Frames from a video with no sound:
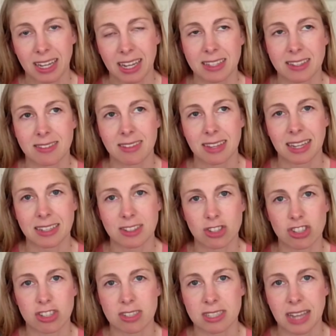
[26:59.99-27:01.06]

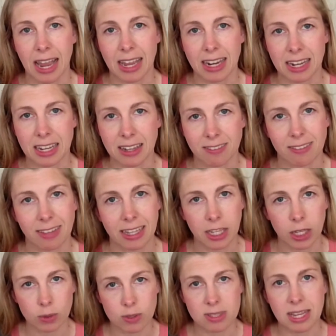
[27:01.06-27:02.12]
it's just adding,
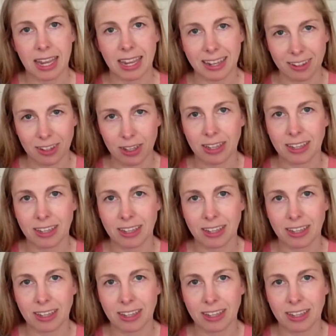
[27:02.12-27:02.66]
like you said,